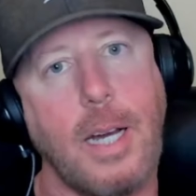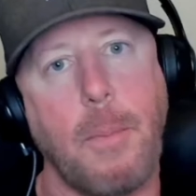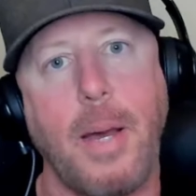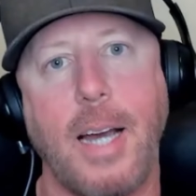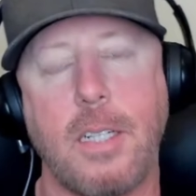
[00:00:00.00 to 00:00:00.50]

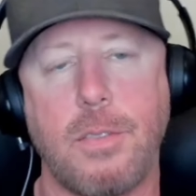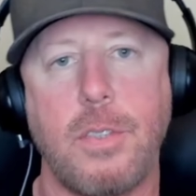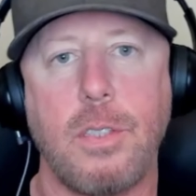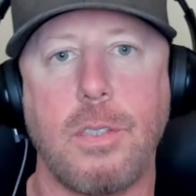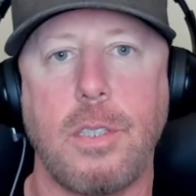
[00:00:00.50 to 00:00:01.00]
got a package for
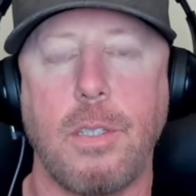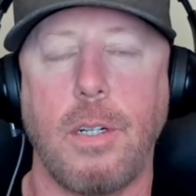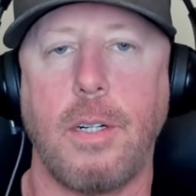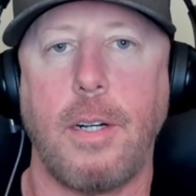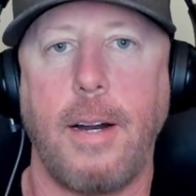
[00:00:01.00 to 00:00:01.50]
you too.
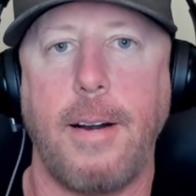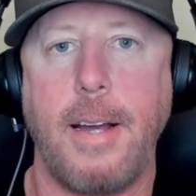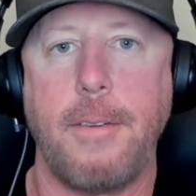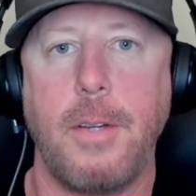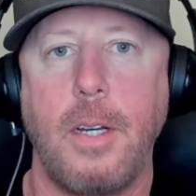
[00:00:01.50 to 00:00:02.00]
All
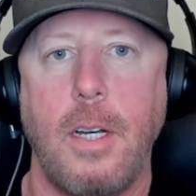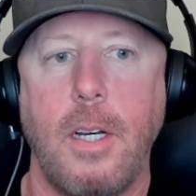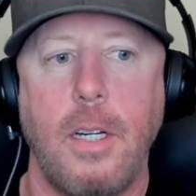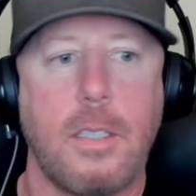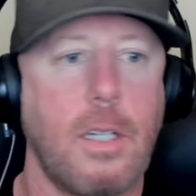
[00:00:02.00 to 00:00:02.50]
right,
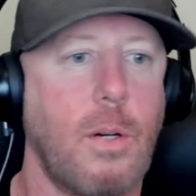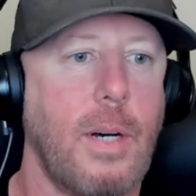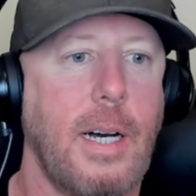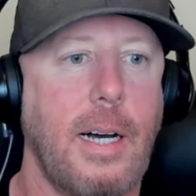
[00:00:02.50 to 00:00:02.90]
so